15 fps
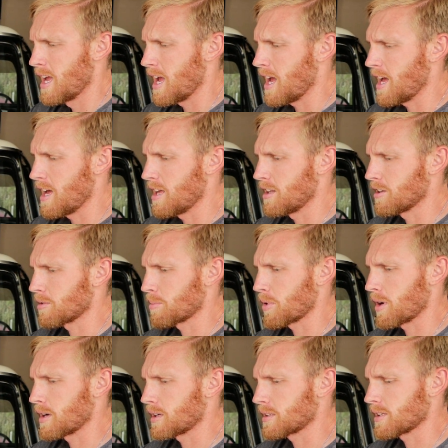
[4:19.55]
and their
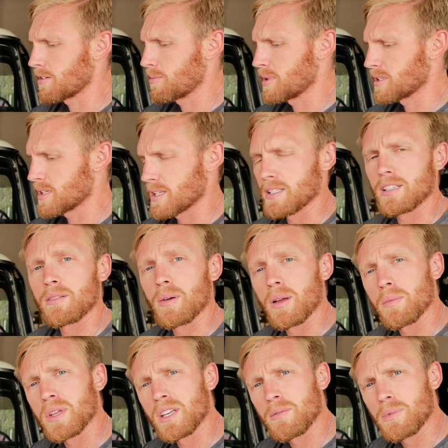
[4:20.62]
products have been tested by
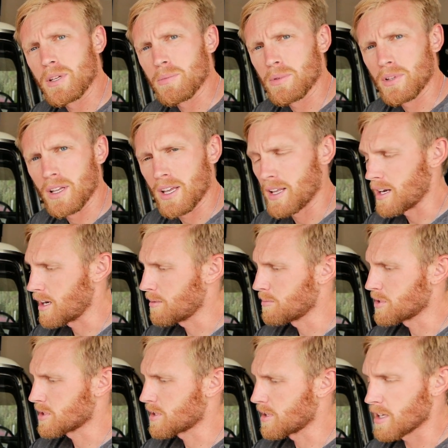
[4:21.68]
many people, and I'm
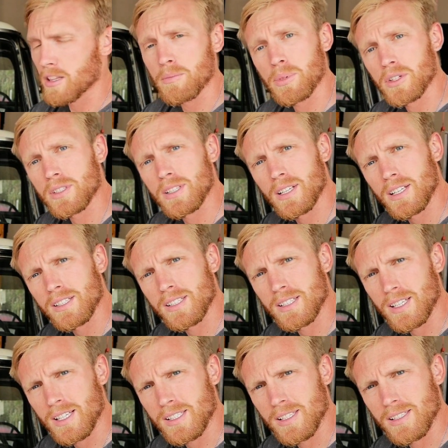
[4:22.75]
just another person that gets to
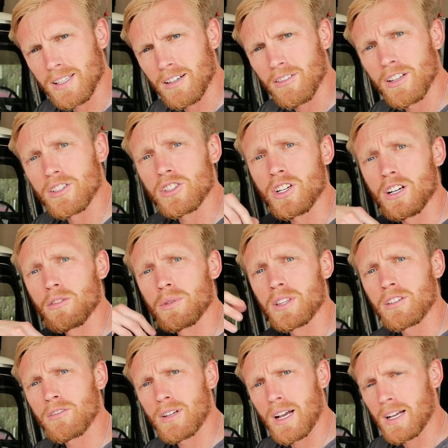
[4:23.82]
test this out and share it
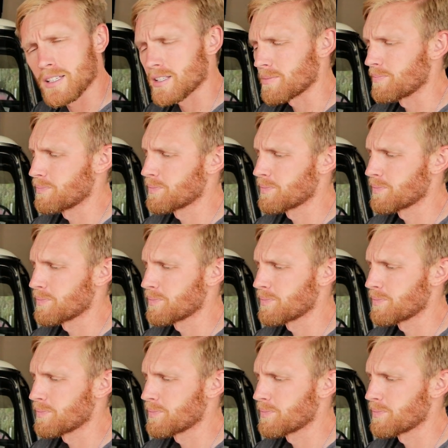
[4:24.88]
with you guys.